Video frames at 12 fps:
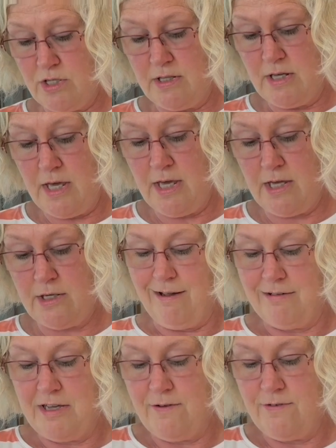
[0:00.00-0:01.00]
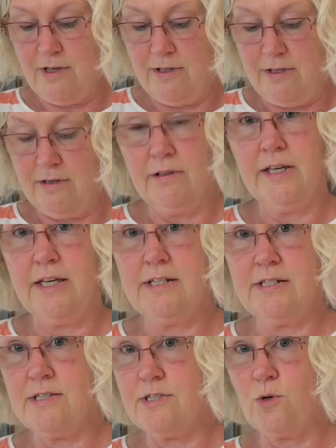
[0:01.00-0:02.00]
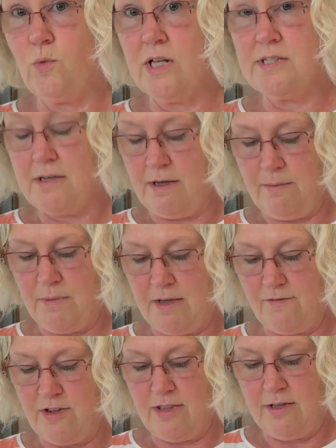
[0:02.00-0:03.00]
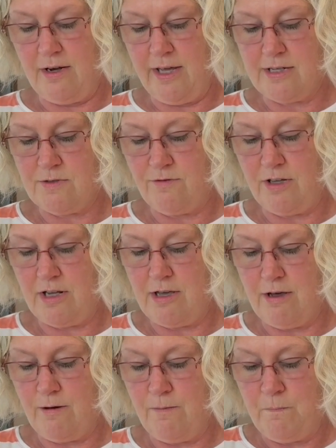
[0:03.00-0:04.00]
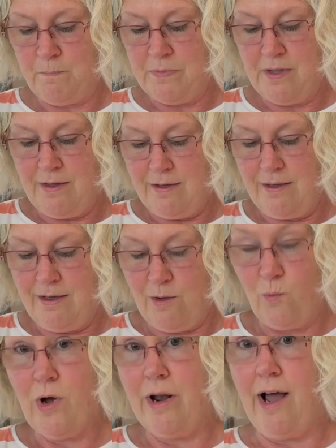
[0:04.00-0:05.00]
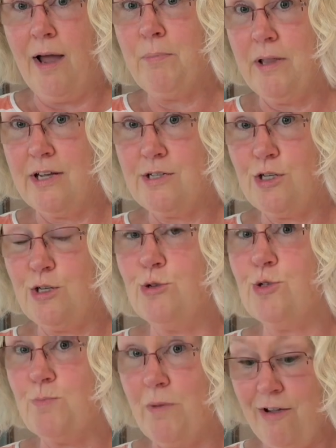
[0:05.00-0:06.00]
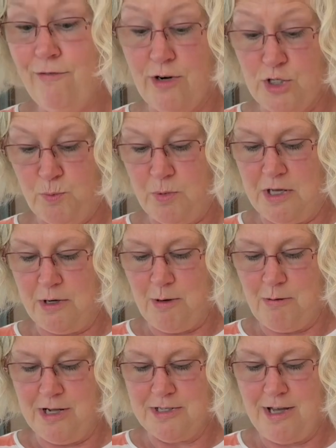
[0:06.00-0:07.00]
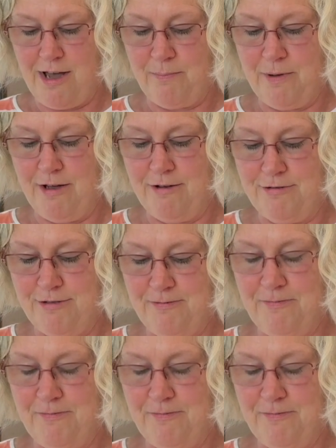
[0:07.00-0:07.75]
to the end, I'll give you a little hint as to what's coming in the next video and what I plan to use my fresh pico on top of